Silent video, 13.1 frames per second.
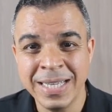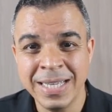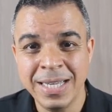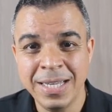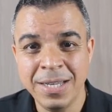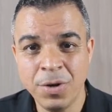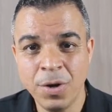
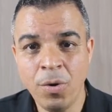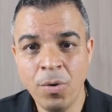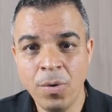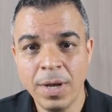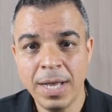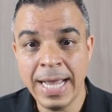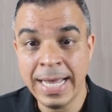
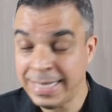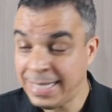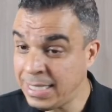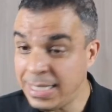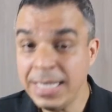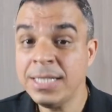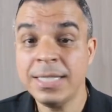And this
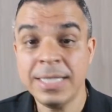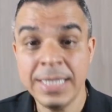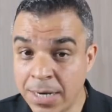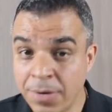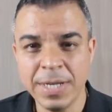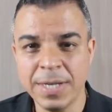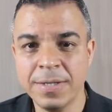is
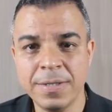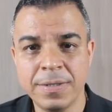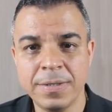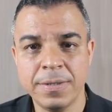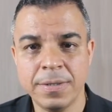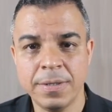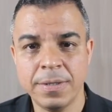serious.
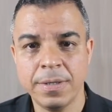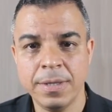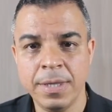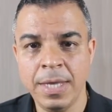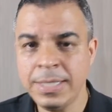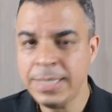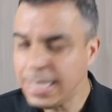
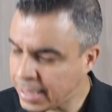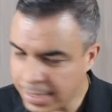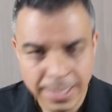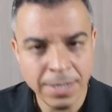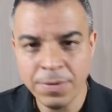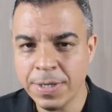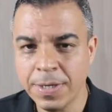This is
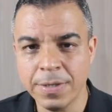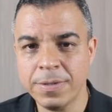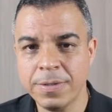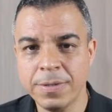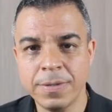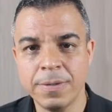serious.